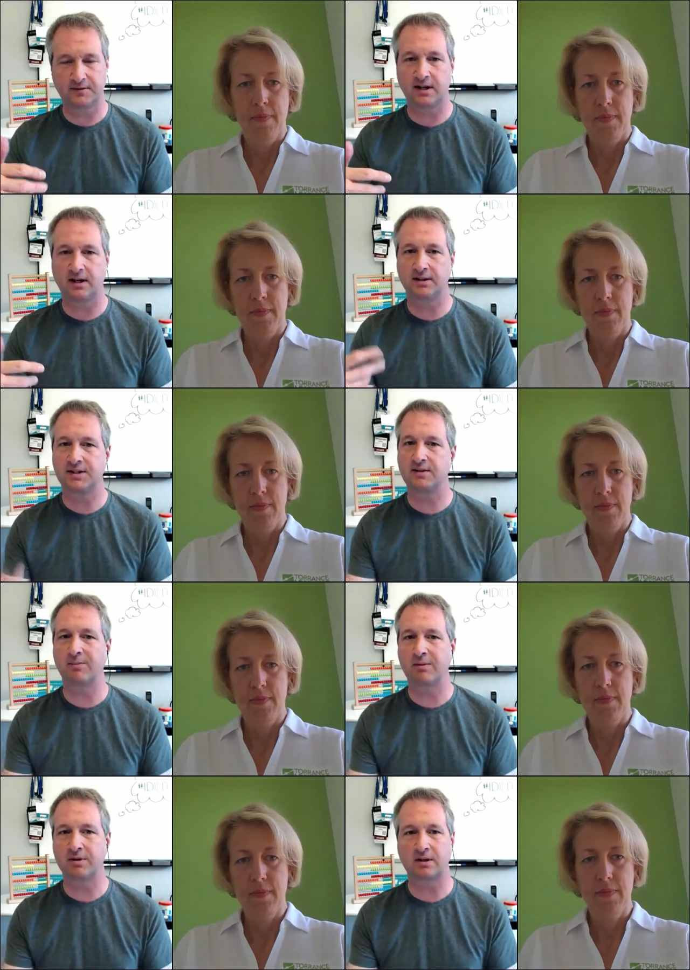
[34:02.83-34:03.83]
Speaker 1: uh, say, that
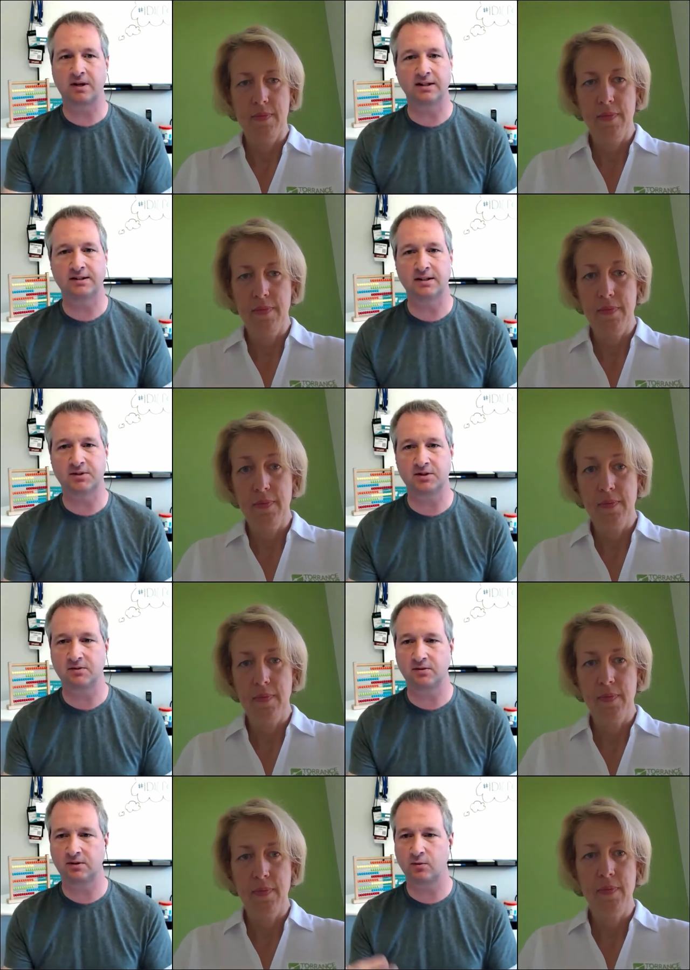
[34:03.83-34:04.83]
maybe the client teams that
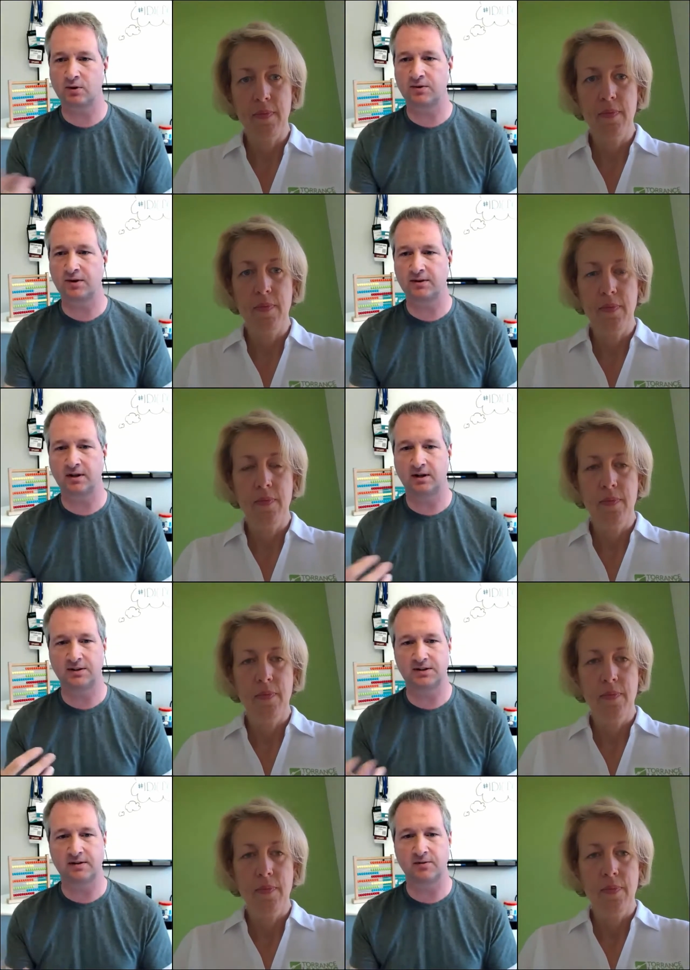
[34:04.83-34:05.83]
you, you work with on, on
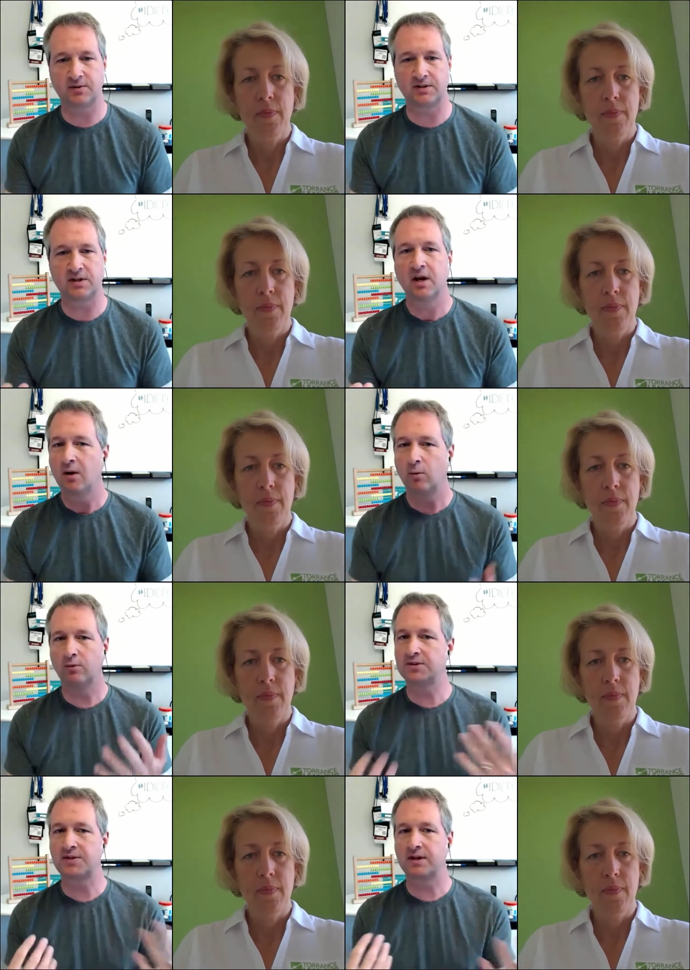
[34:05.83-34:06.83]
these different things, what
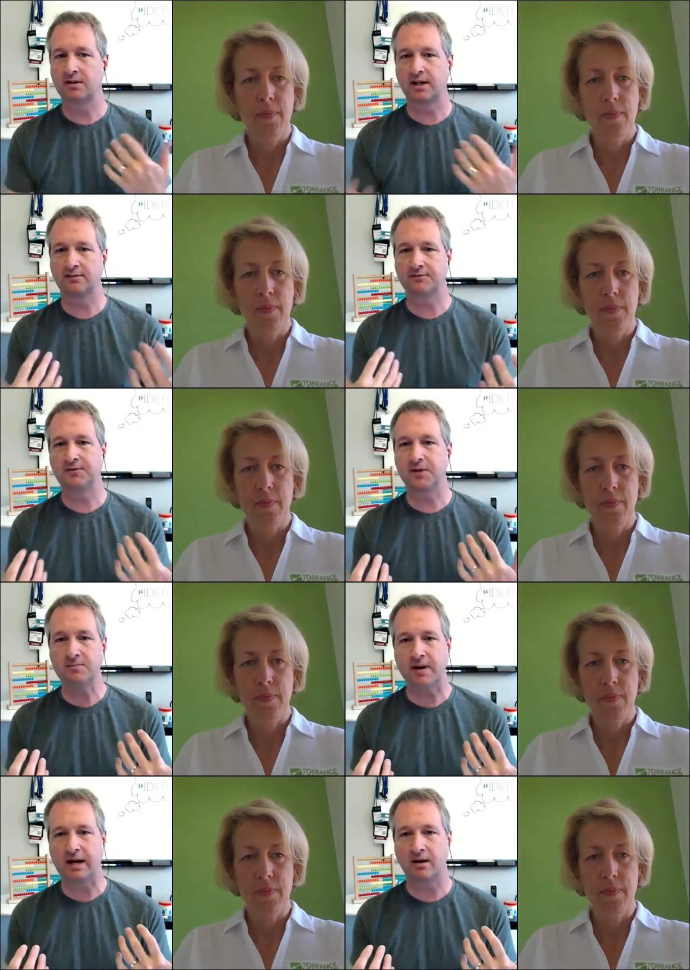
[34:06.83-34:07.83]
was their kind of
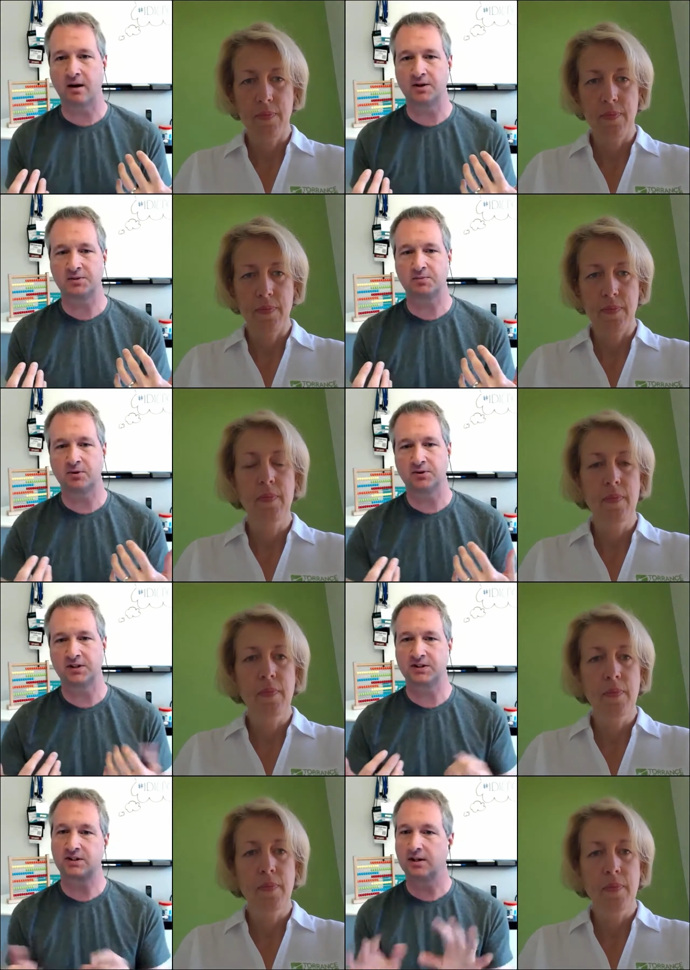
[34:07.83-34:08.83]
feedback on this
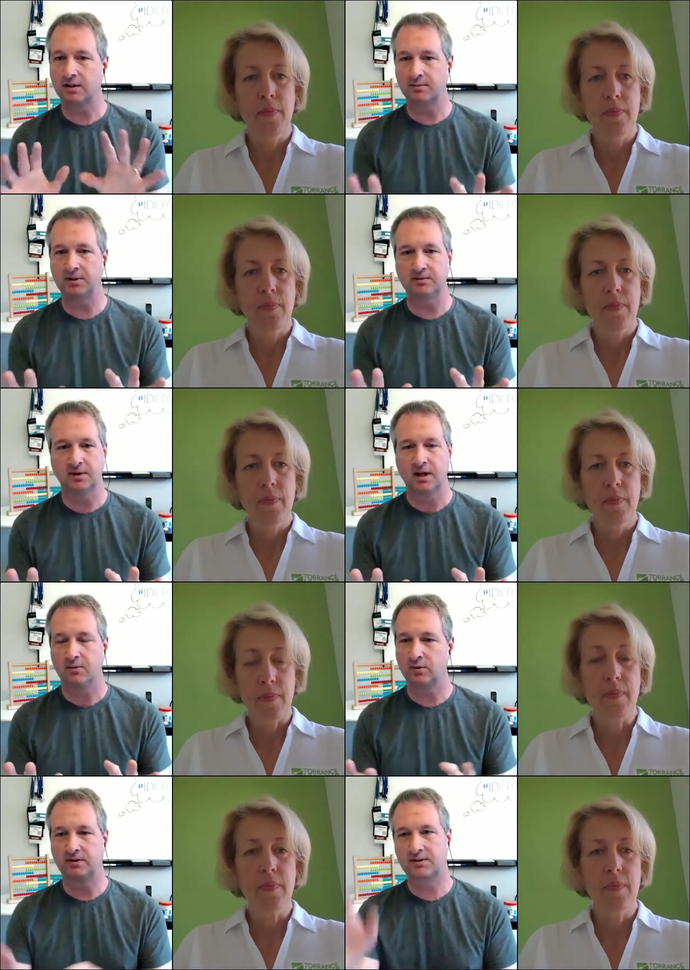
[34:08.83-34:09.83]
process? Because, I, I mean,
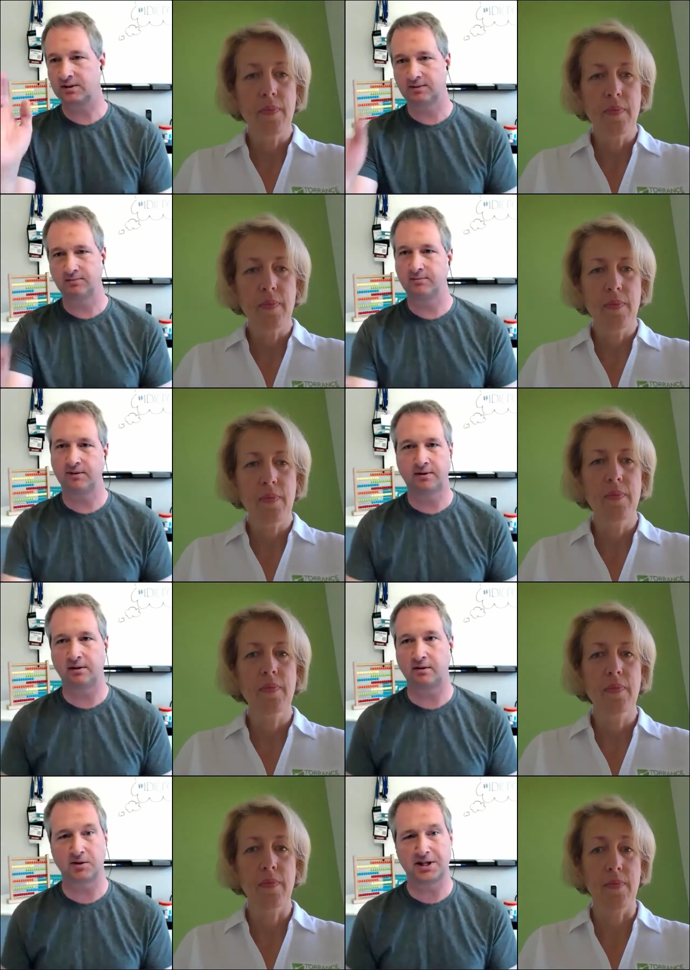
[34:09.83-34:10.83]
we've certainly, even in
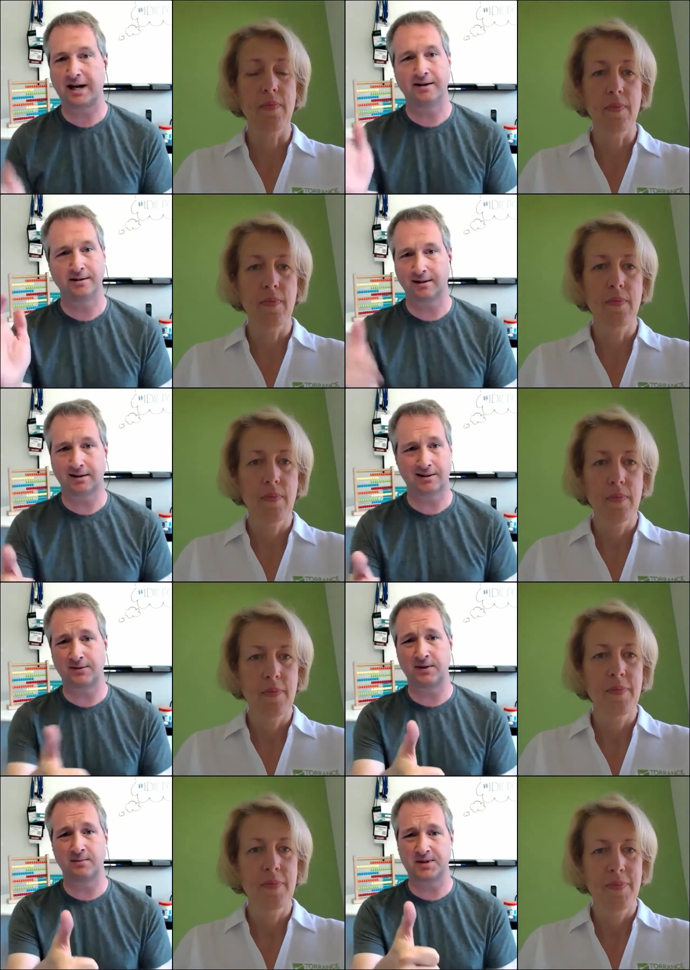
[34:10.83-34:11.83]
our own chat here, got lots
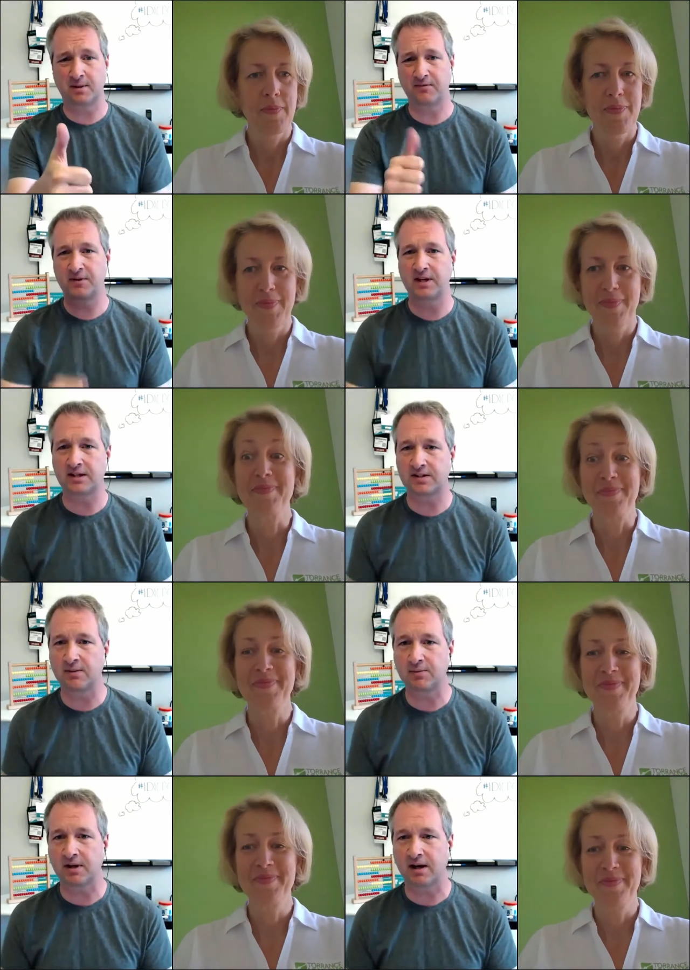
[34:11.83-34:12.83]
of thumbs up for the
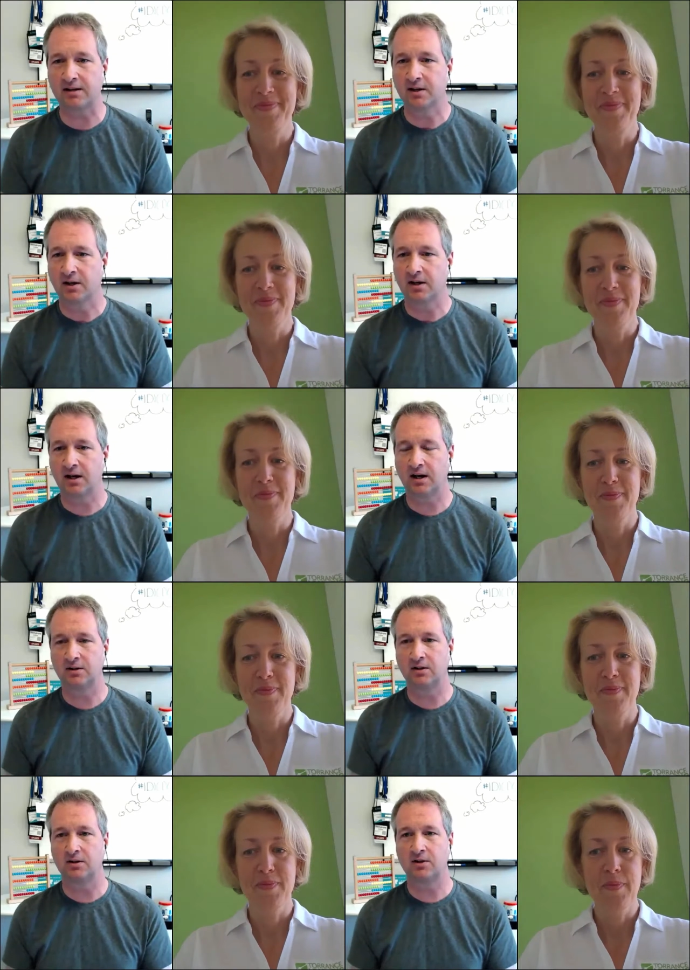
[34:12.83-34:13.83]
xAPI
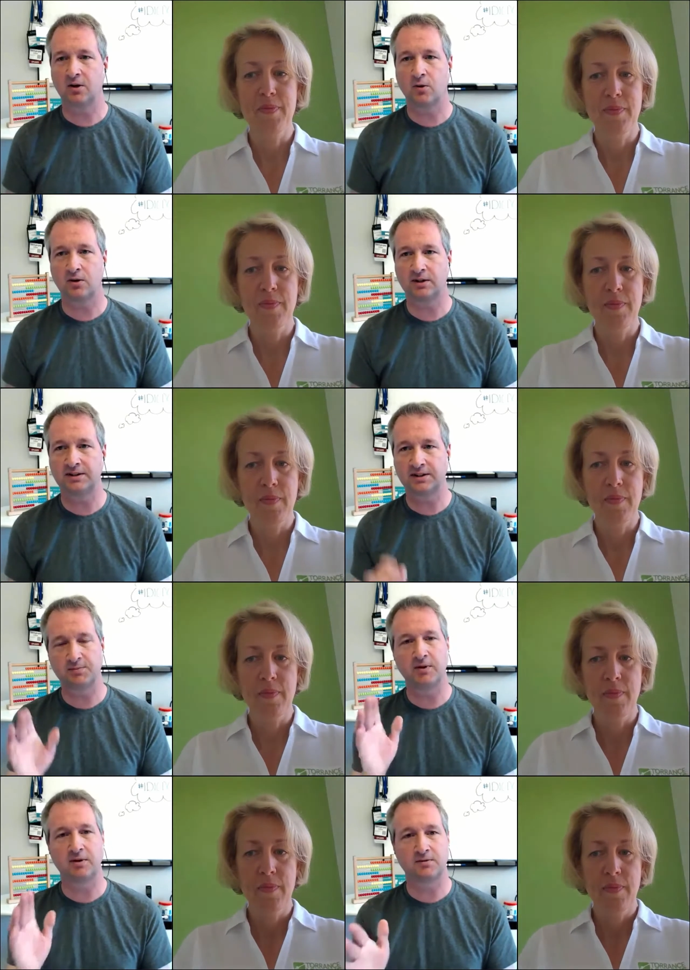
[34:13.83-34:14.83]
uh, cohort and the
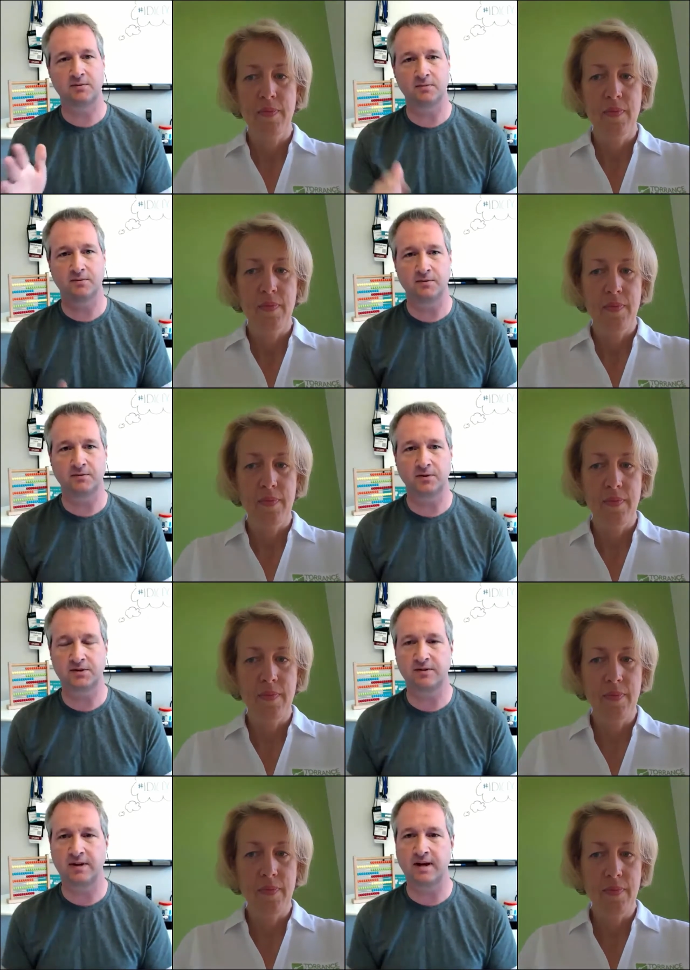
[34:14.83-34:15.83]
experience from, from the folks
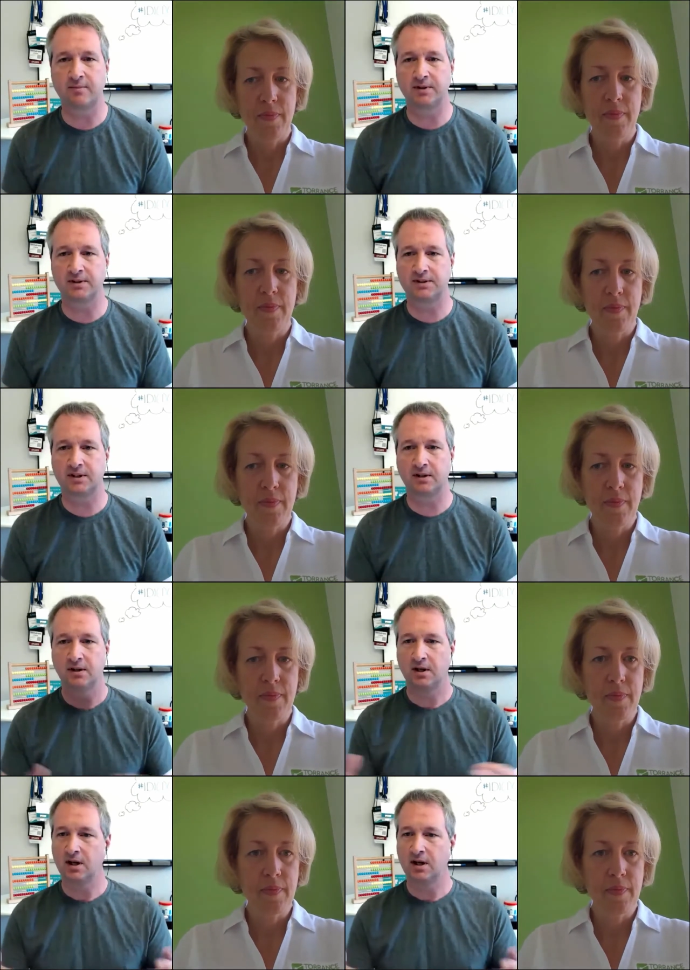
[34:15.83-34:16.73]
who have done that. But uh,